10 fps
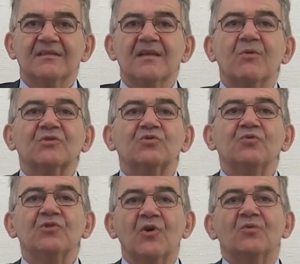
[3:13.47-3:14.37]
They want
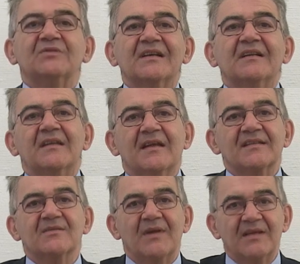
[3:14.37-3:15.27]
to know their
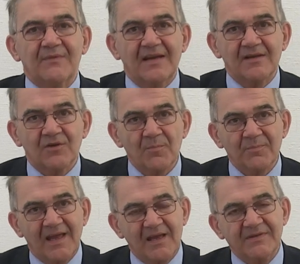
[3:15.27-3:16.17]
clients very well and
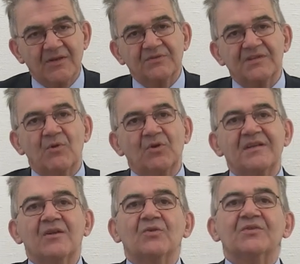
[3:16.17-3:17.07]
comply with
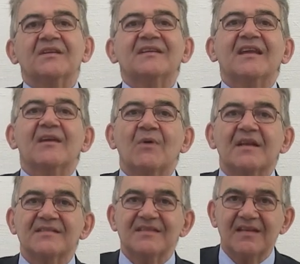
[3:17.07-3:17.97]
anti-money laundering,
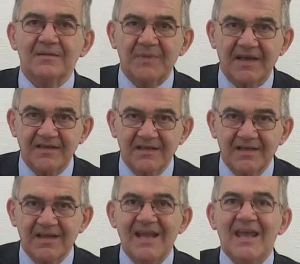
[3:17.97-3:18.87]
KYC in
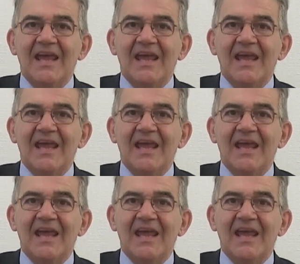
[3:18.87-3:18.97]
banking.